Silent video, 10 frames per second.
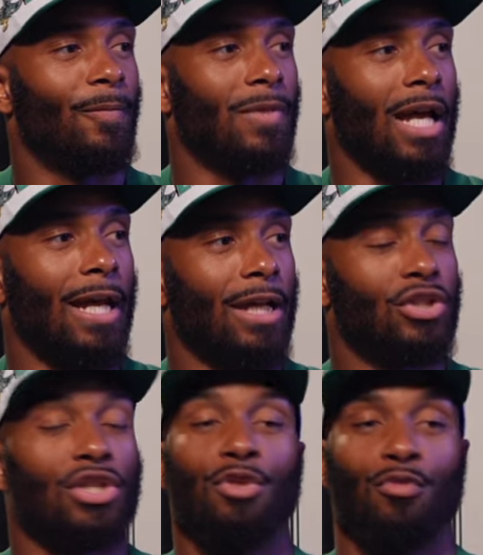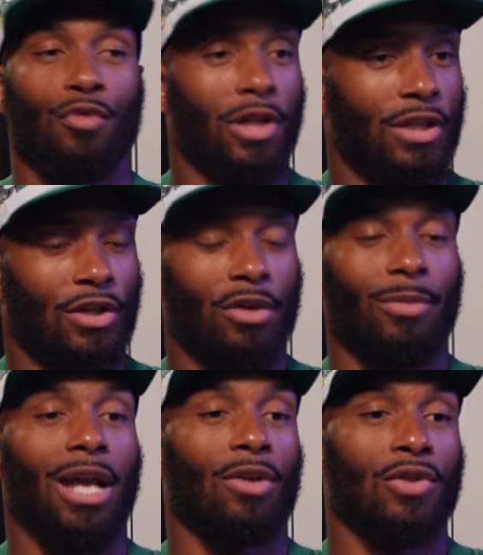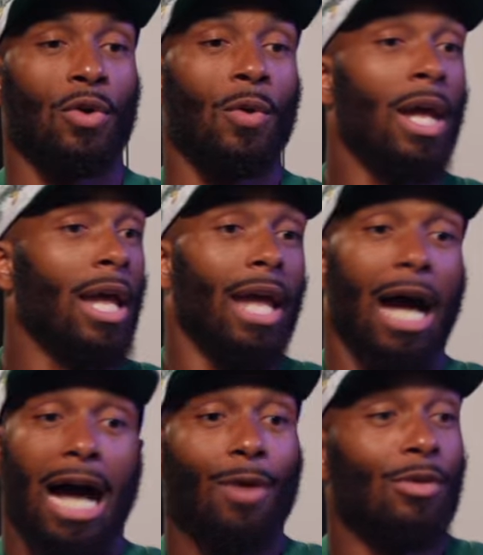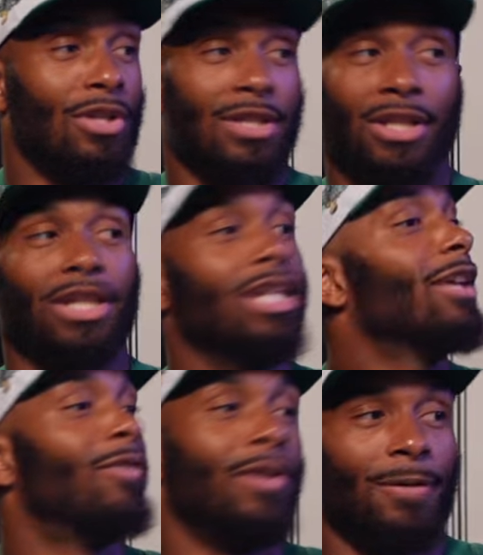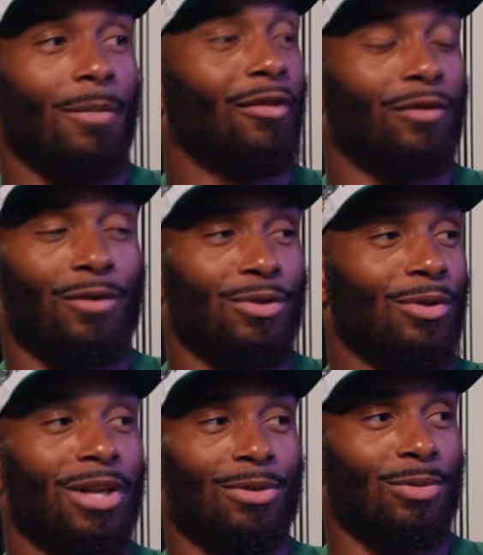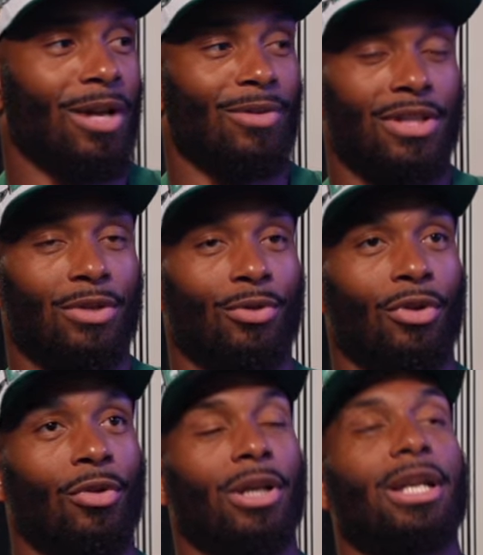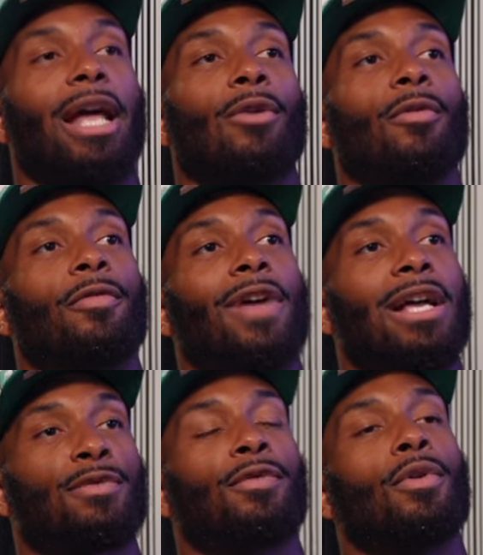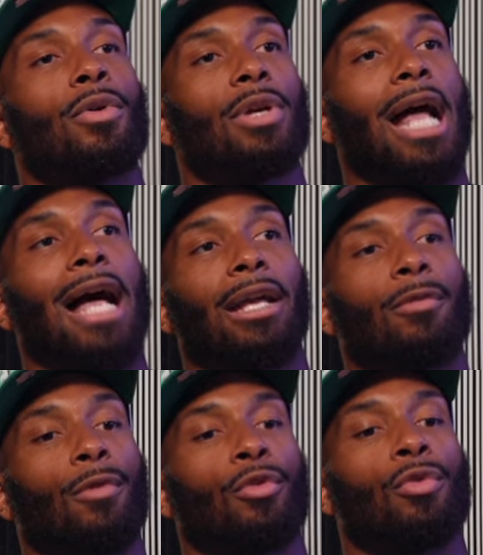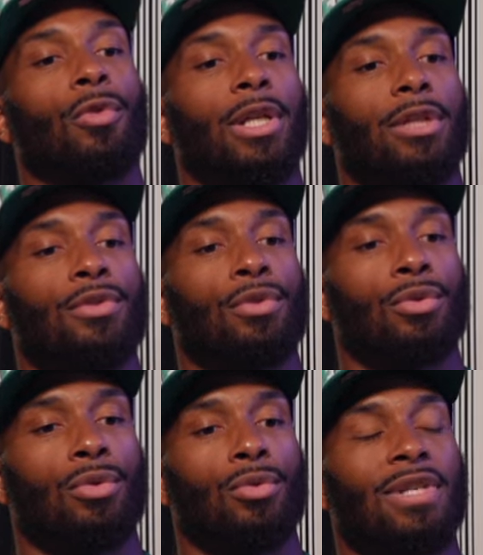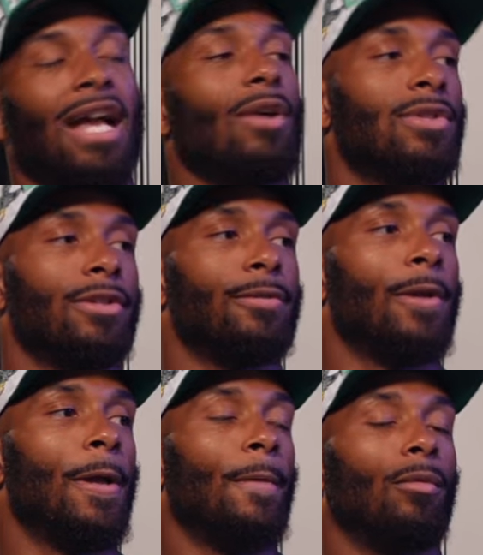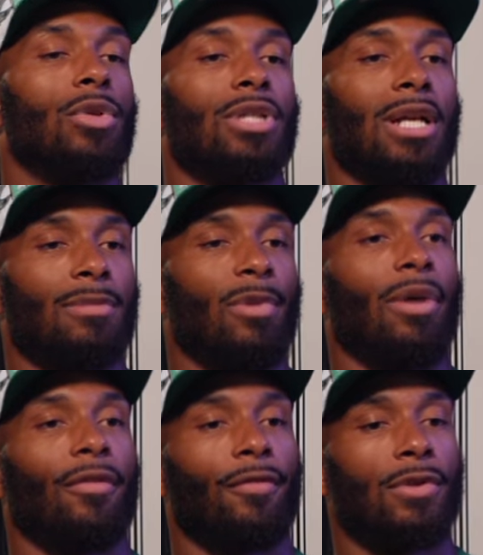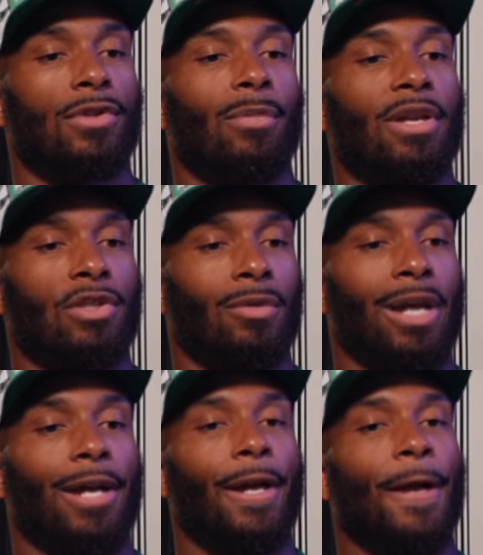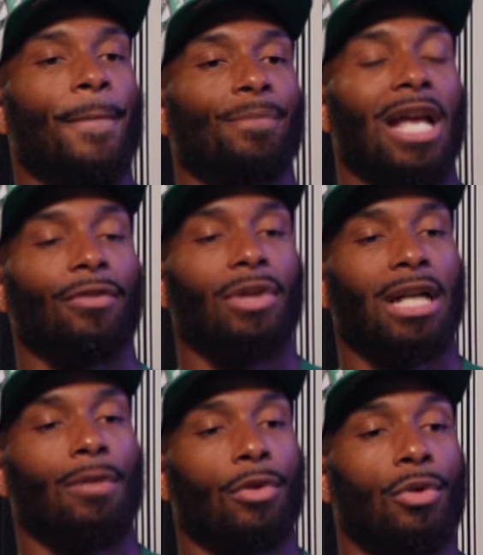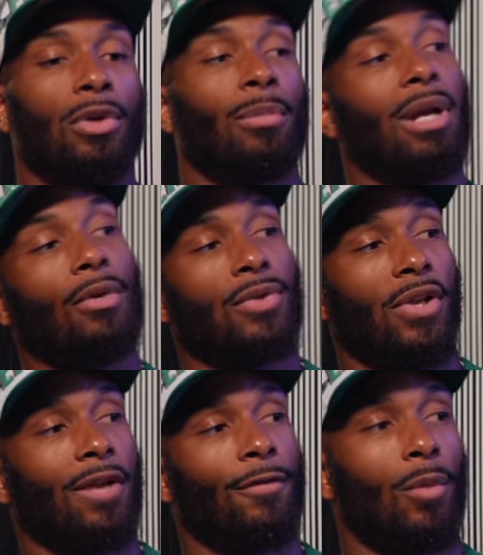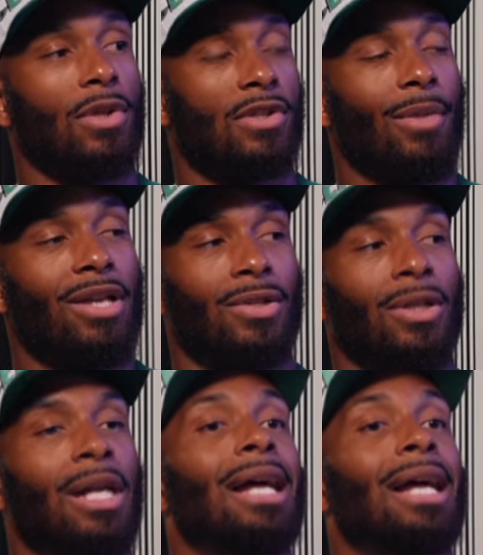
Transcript: Like she really turned me out. So I was living my first two years when I was in New York. Now, fast forward, I get recruited to Towson which I spent my first semester at after I got recruited, but I was only there for one semester.